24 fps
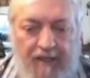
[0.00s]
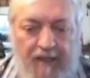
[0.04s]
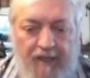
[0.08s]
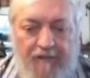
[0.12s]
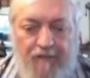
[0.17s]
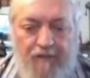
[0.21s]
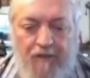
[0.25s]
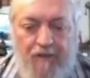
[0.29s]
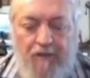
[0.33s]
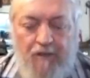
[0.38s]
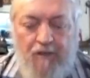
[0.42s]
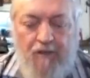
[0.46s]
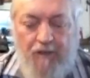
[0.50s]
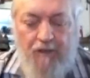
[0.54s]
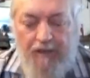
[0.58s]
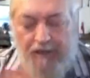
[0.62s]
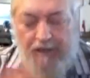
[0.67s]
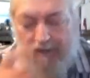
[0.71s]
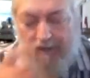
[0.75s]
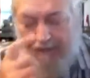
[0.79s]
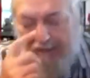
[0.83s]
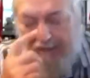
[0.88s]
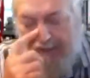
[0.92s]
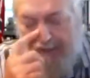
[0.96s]
If you look
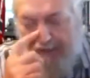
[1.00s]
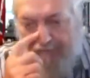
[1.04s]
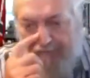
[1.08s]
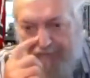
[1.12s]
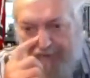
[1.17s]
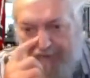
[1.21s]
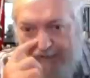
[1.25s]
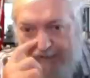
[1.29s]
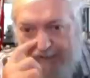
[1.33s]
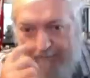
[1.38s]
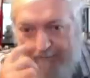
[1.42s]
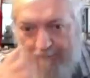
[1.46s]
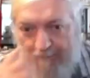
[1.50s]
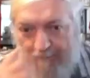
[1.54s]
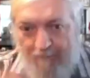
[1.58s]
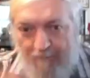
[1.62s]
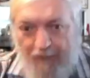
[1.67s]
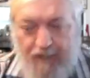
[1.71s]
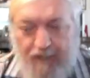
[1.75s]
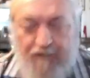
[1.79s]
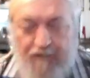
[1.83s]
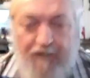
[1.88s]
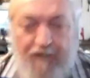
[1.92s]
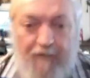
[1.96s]
at it carefully,
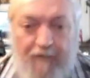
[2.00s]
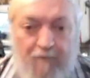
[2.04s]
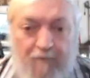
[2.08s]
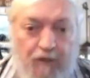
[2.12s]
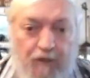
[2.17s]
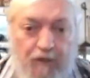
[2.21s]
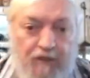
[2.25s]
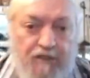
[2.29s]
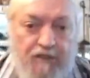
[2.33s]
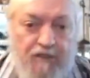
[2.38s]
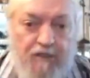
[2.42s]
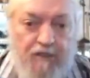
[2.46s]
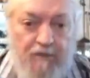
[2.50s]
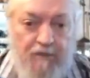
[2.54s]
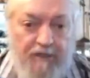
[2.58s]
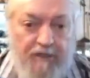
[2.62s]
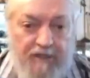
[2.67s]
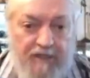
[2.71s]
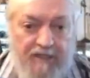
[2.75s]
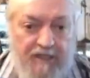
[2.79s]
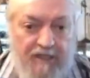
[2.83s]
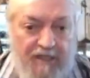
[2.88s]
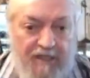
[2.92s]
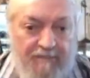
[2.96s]
most of our borders are with the
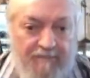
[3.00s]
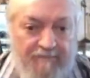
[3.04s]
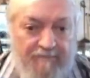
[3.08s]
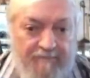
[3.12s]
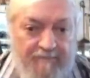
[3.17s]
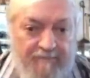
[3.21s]
sea.